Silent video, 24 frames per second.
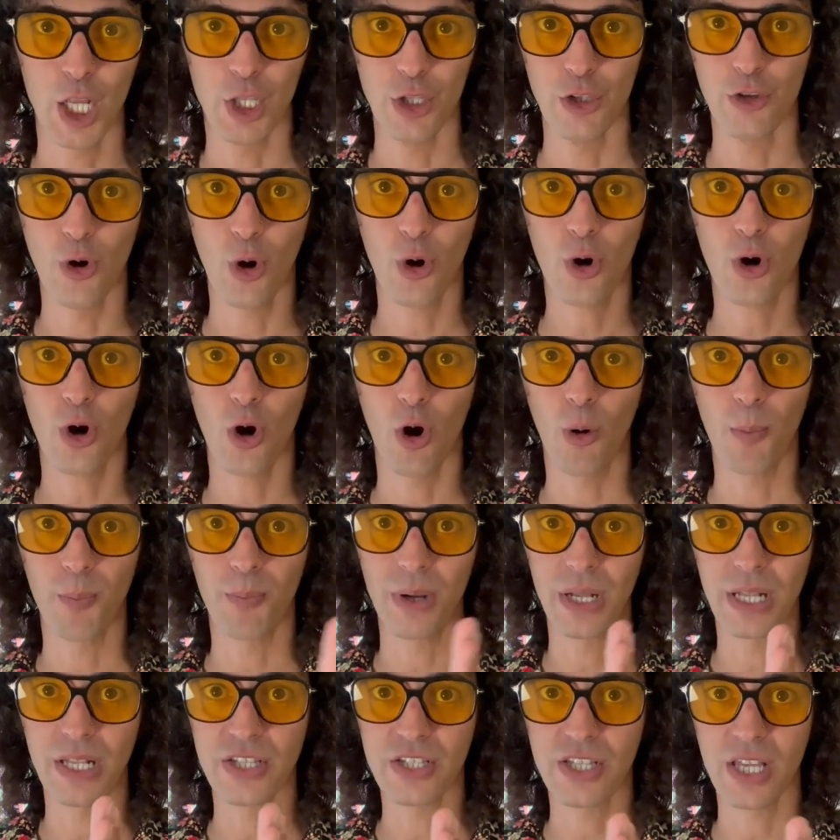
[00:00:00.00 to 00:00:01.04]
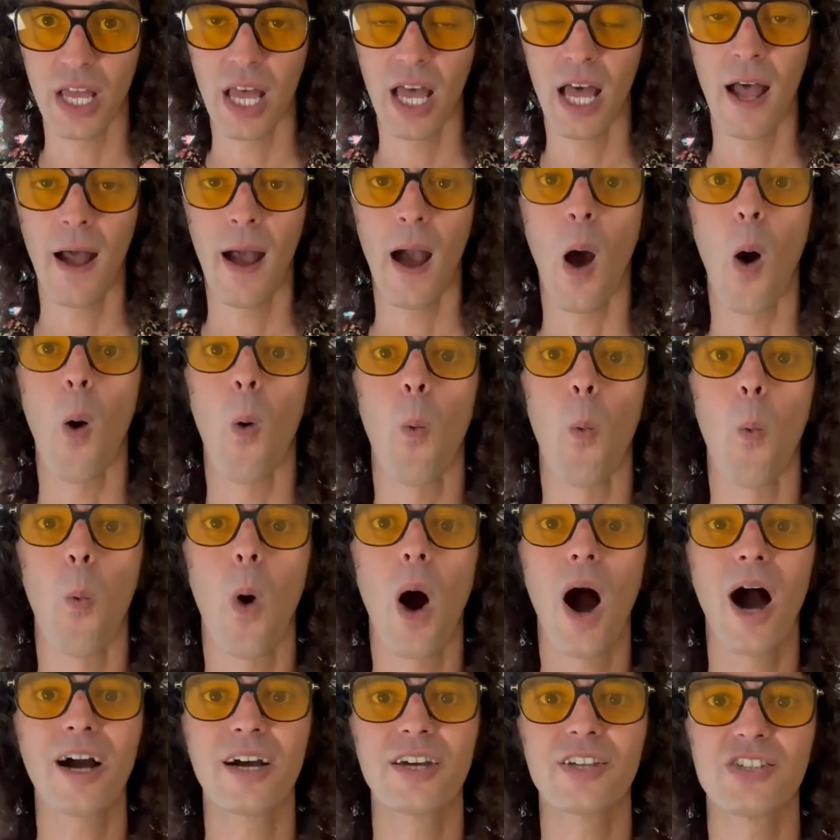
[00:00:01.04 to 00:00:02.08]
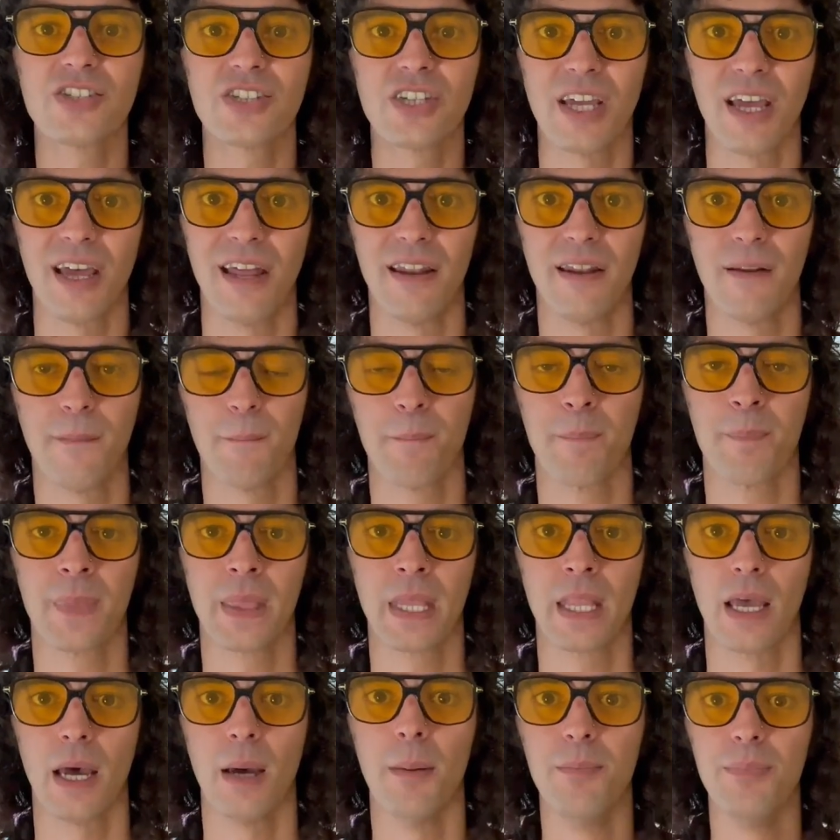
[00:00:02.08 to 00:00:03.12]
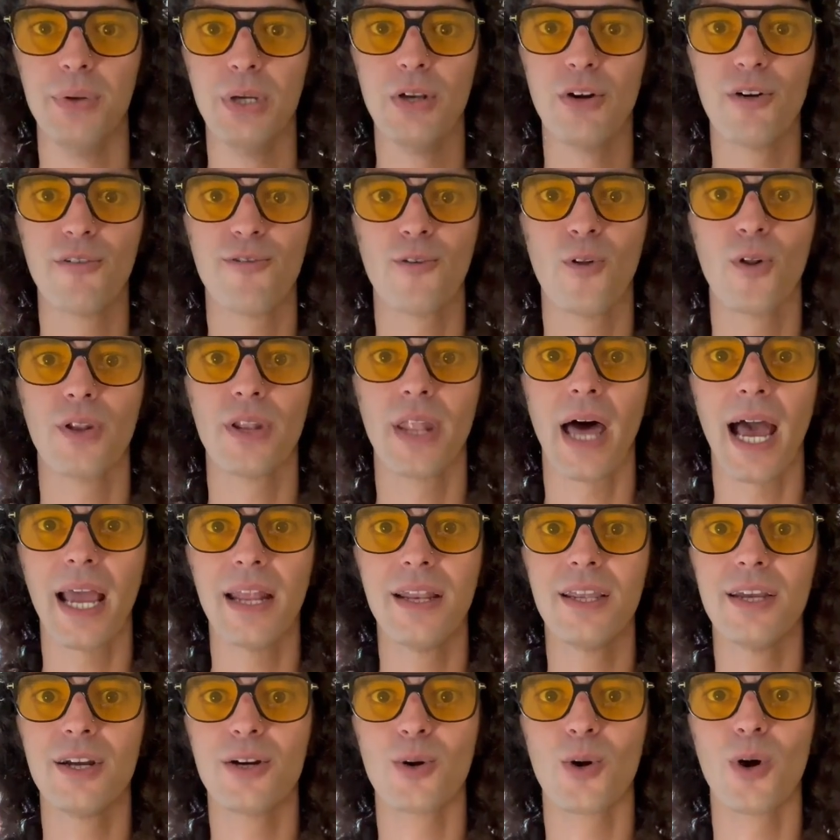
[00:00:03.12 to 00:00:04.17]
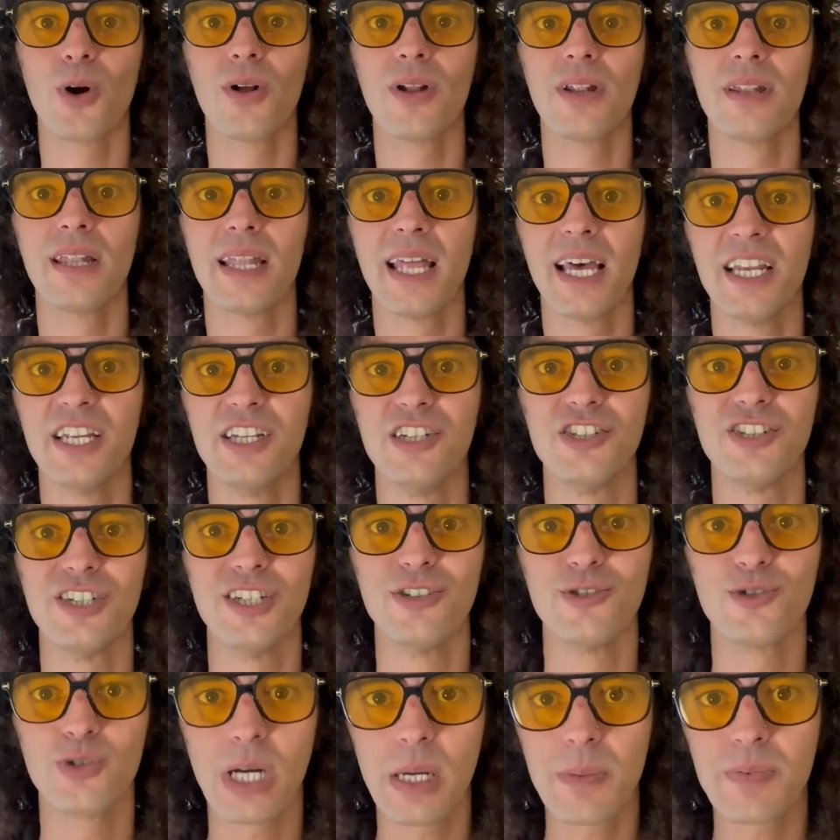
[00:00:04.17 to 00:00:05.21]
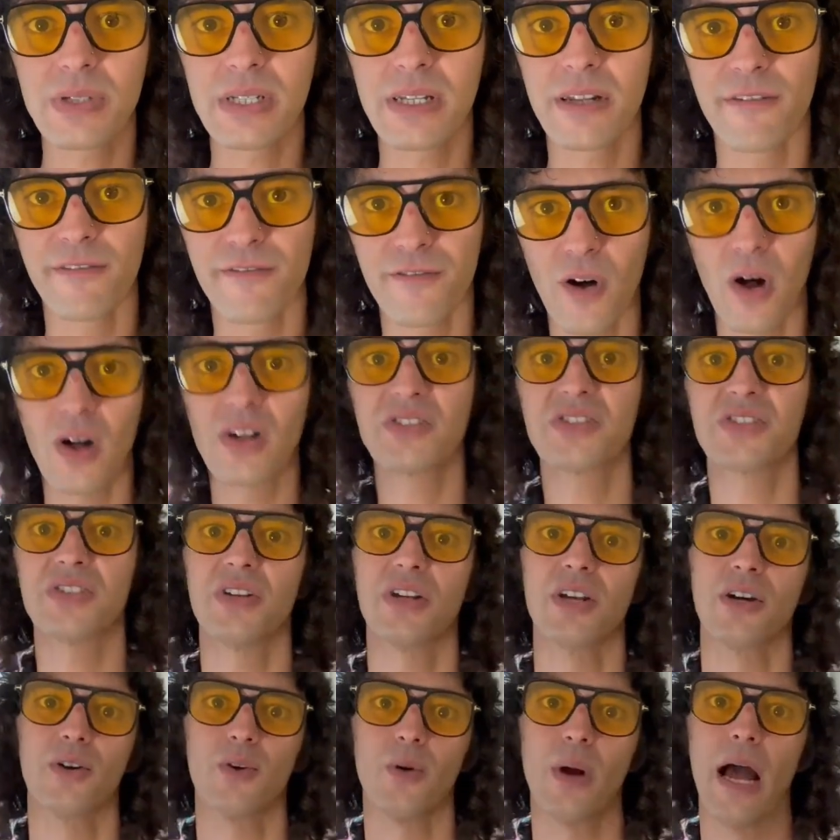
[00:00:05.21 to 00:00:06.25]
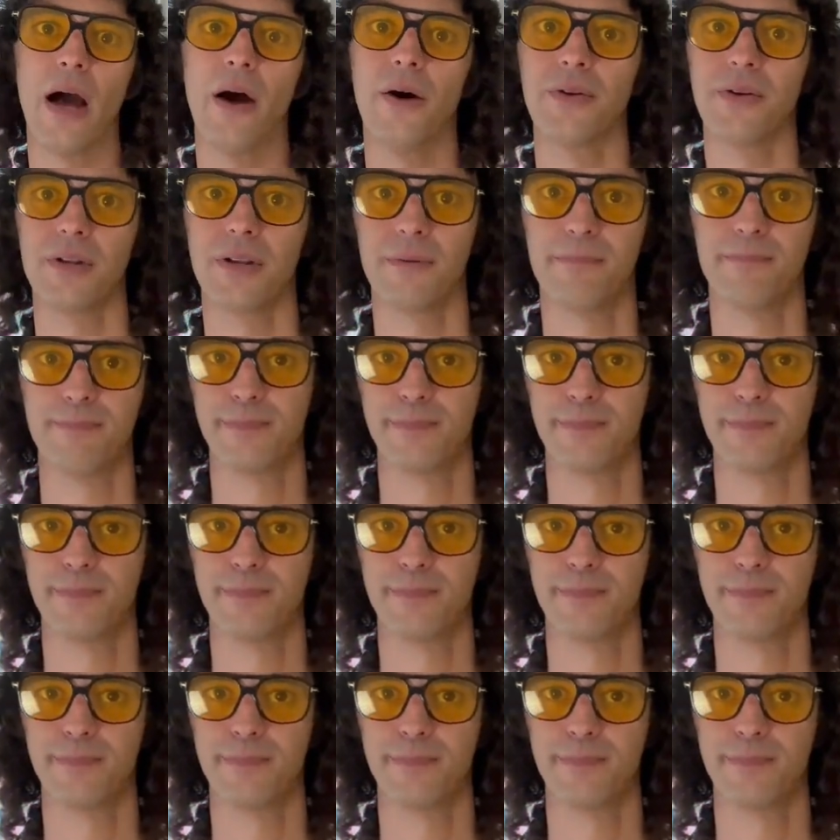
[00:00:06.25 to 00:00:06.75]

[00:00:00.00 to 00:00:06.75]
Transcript: Door opens. Walks in. A beautiful 90-year-old lady. She trips and falls to the ground.